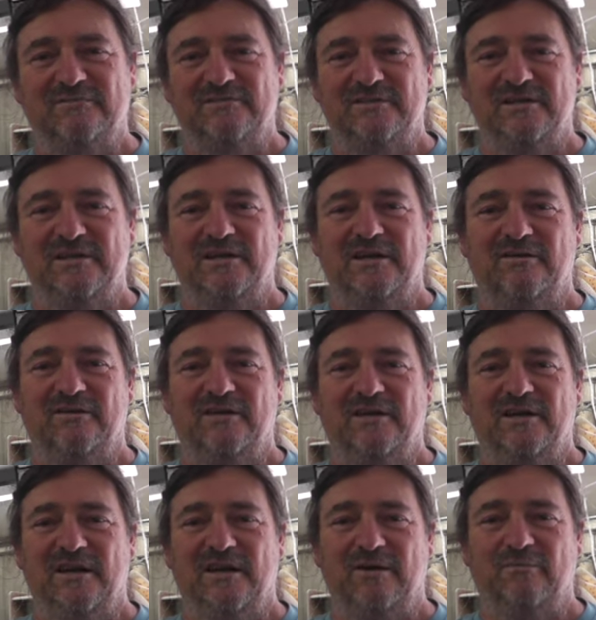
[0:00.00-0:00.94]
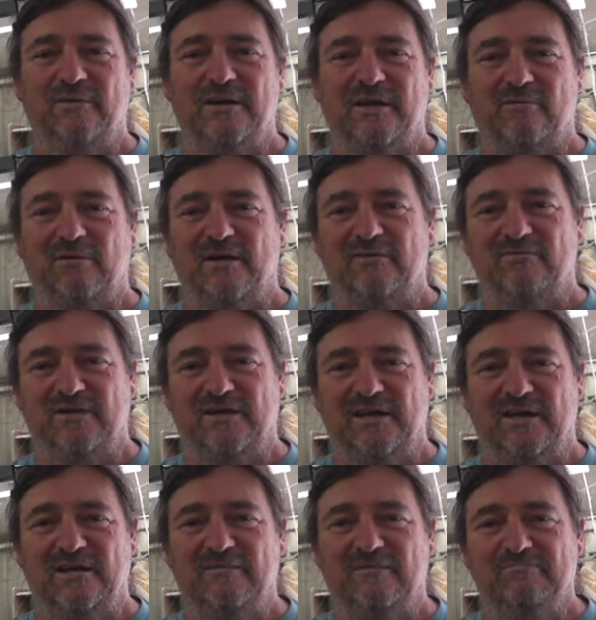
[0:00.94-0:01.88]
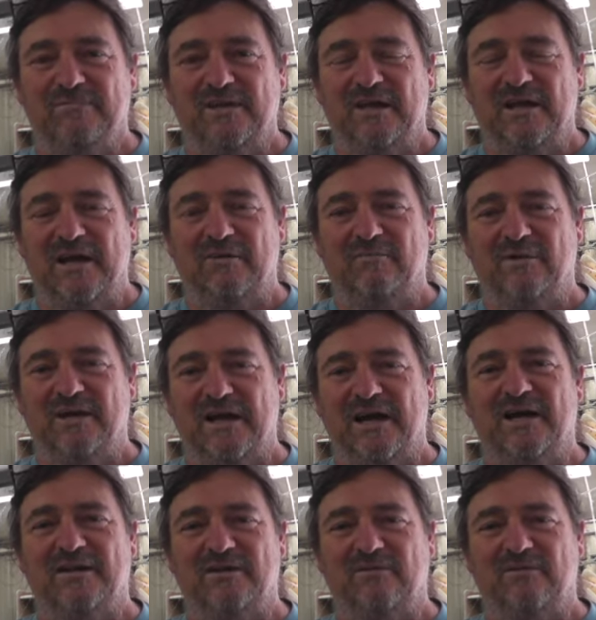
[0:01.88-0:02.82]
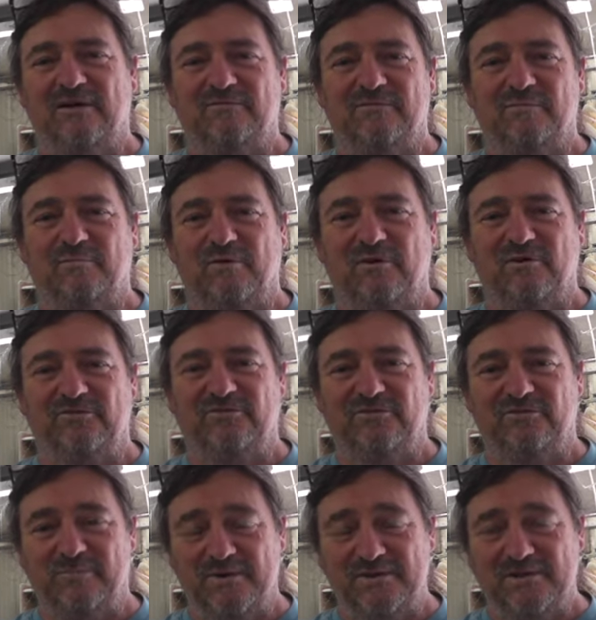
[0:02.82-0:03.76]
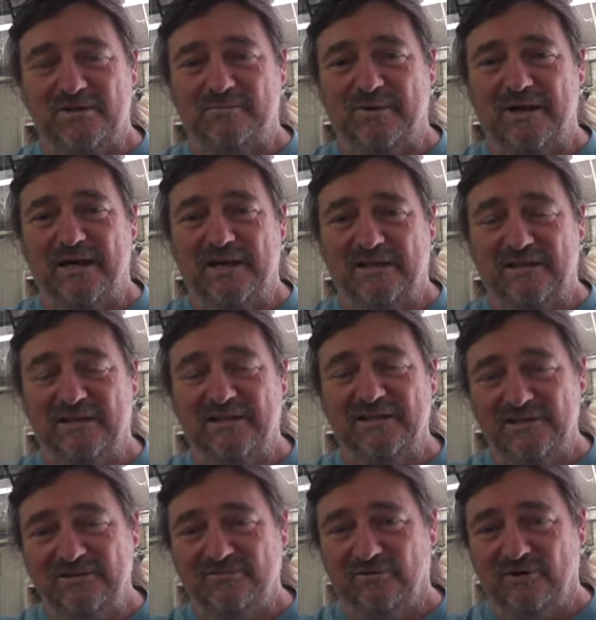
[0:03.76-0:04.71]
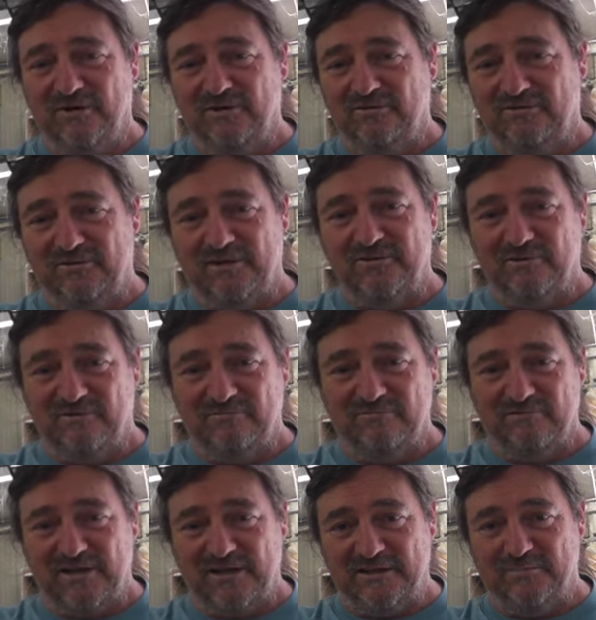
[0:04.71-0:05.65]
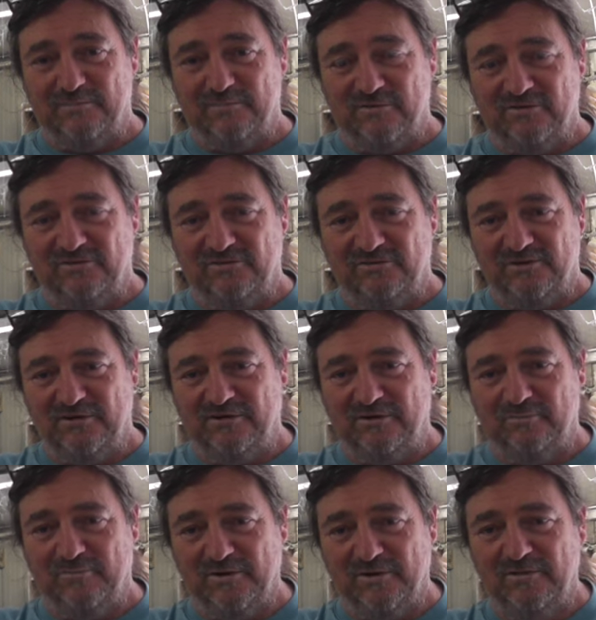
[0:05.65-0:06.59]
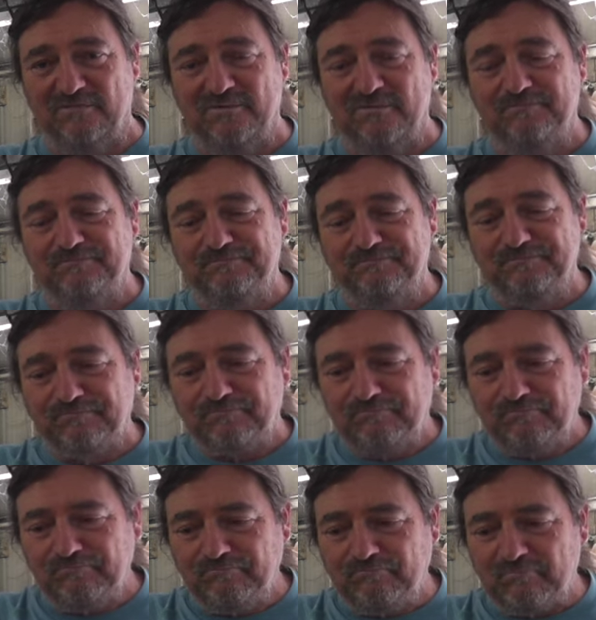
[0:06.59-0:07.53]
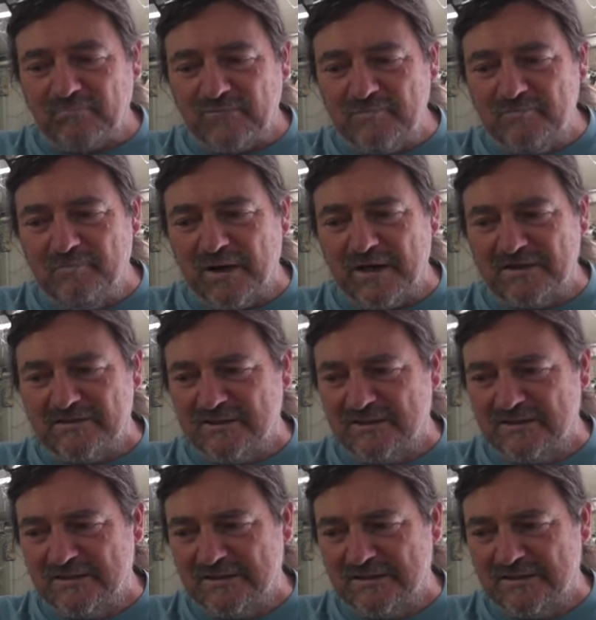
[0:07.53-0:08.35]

you know, and we go over there and we argue over prices, especially in Bali, and that's fine because they do inflate the prices there, I believe. But